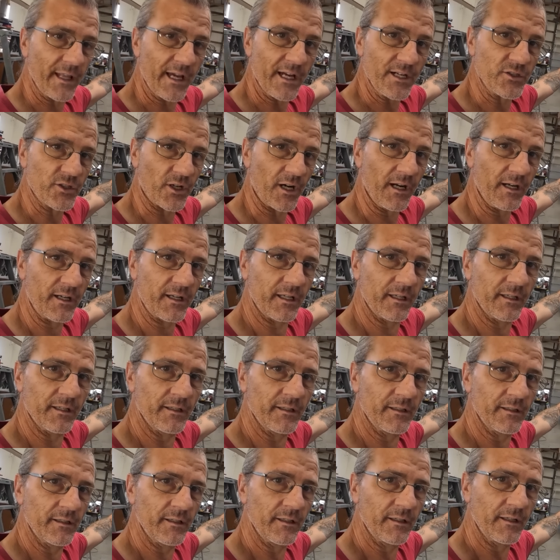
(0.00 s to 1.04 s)
that truck.
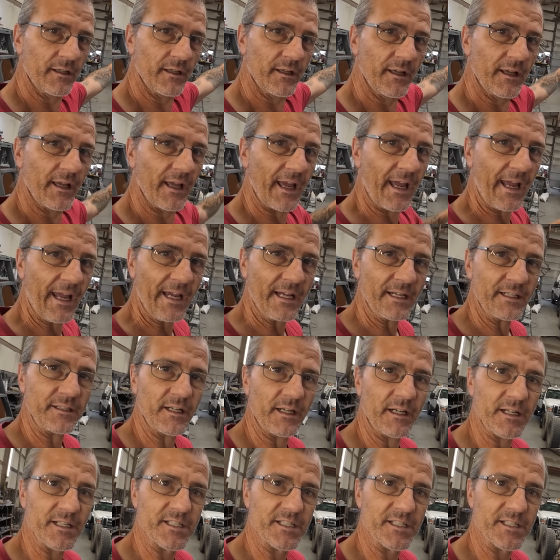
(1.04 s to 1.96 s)
And